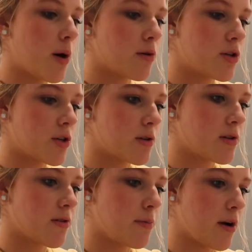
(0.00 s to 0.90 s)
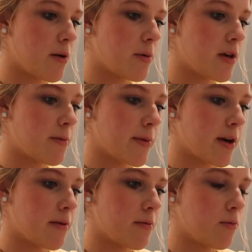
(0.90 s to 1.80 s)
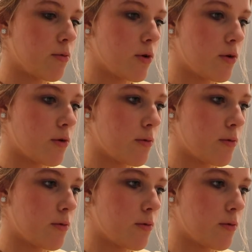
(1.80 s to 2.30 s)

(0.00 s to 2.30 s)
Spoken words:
posters of Barbie in my room.